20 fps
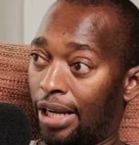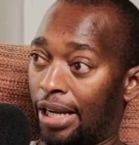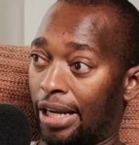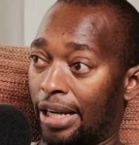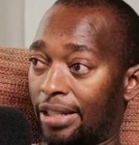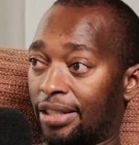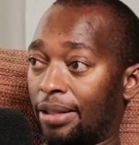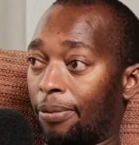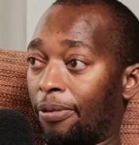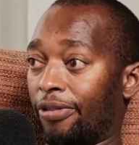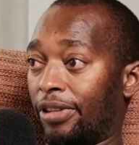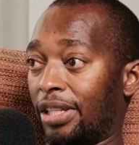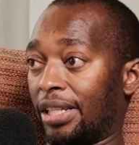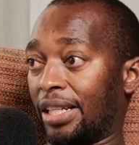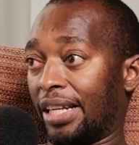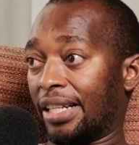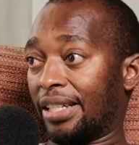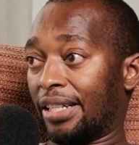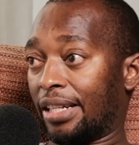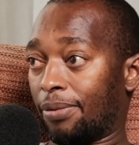some of these
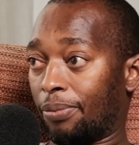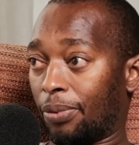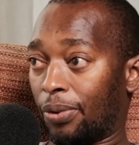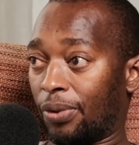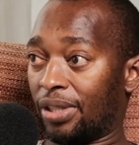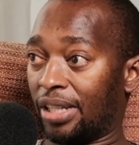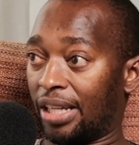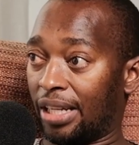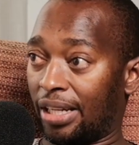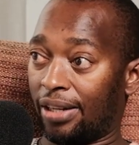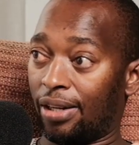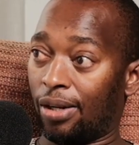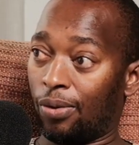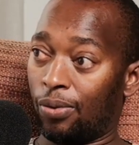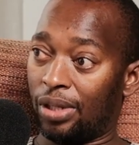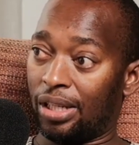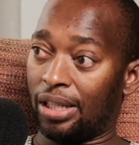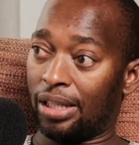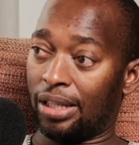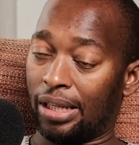cancers, prostate,
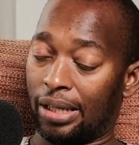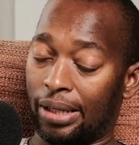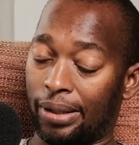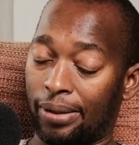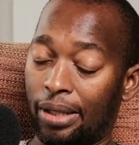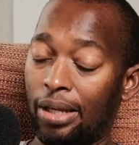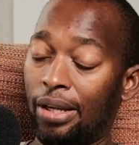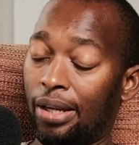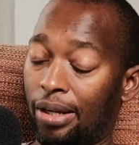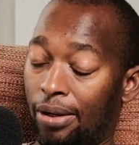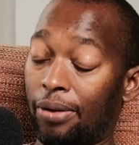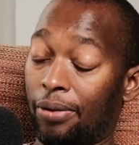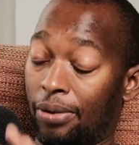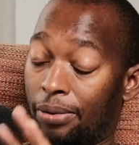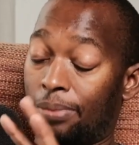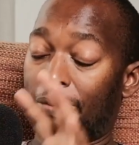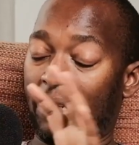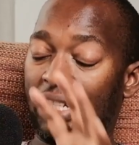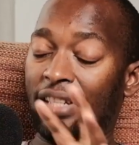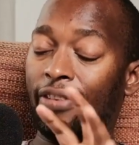including
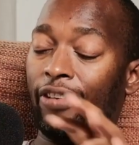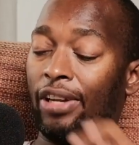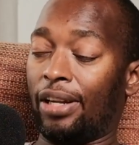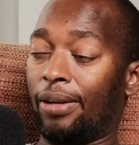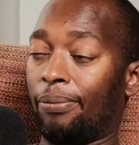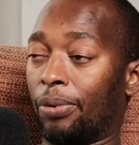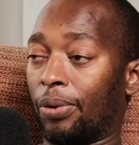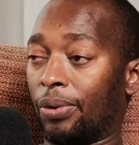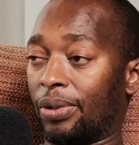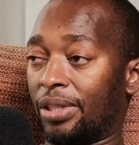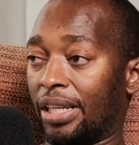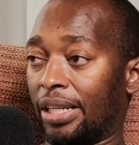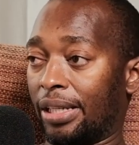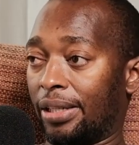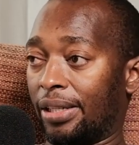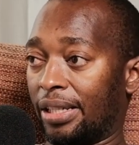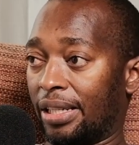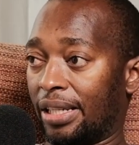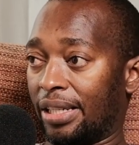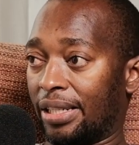specifically prostate
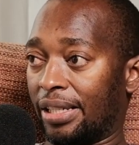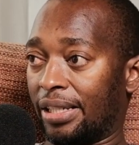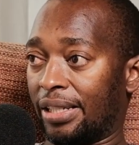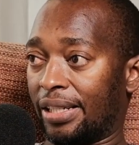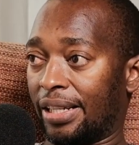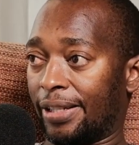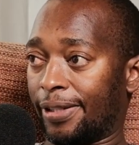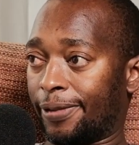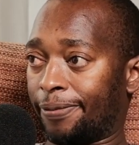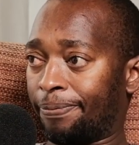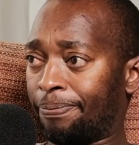in this instance,